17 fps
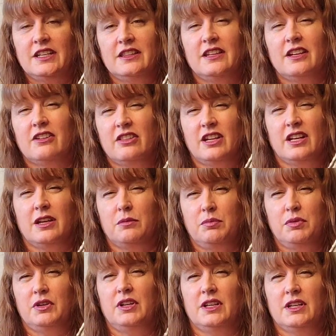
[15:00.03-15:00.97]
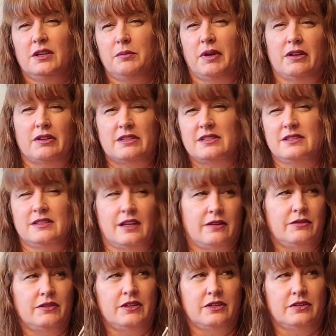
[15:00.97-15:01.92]
in there that I put in about
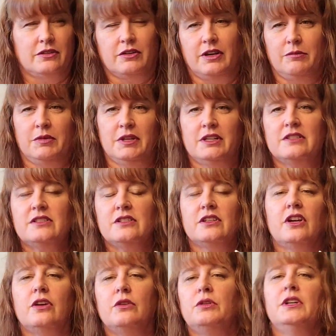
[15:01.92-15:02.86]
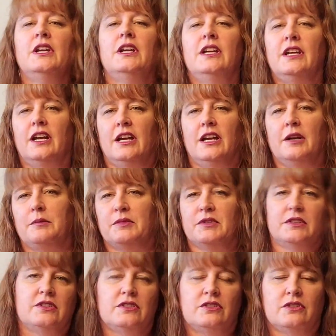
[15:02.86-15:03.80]
7 or 8 minutes ago.
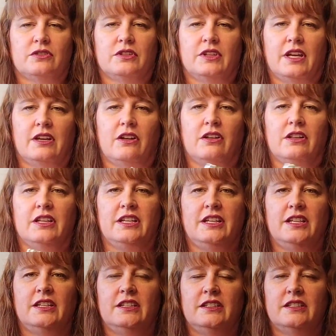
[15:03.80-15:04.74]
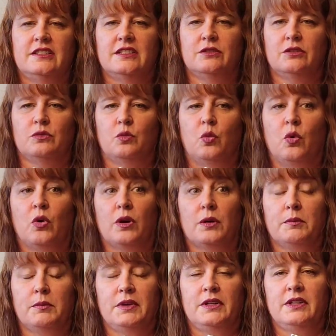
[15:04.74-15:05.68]
Stirred that all in to
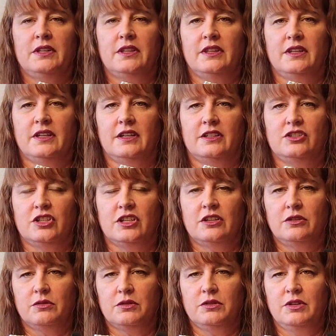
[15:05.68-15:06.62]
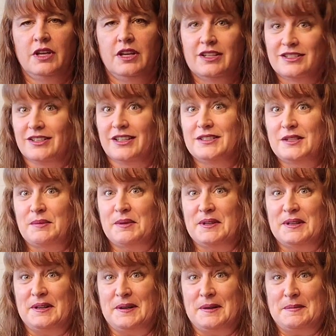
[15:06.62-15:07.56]
warm the chicken through. So let's
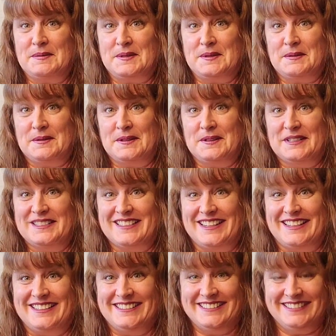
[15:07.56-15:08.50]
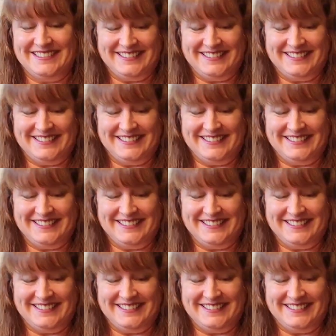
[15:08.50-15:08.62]
open it up, see what it looks like.